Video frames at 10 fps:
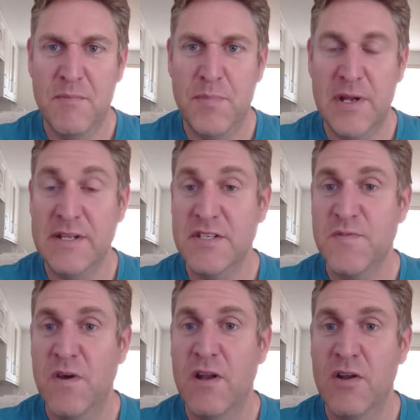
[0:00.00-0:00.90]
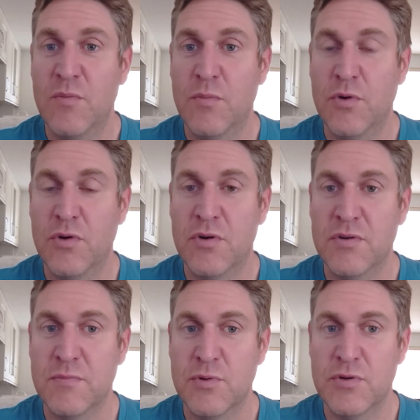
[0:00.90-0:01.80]
But it does feel a lot
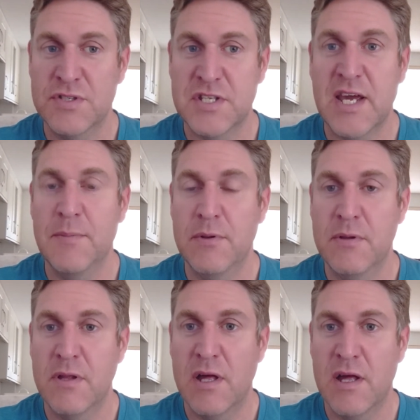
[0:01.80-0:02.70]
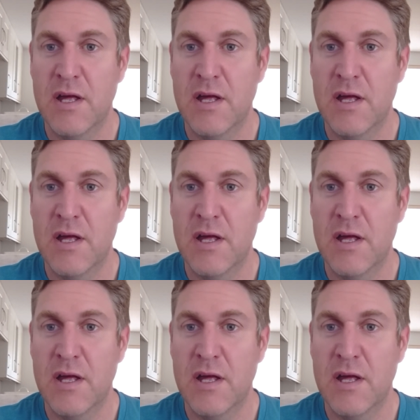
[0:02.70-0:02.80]
more stable.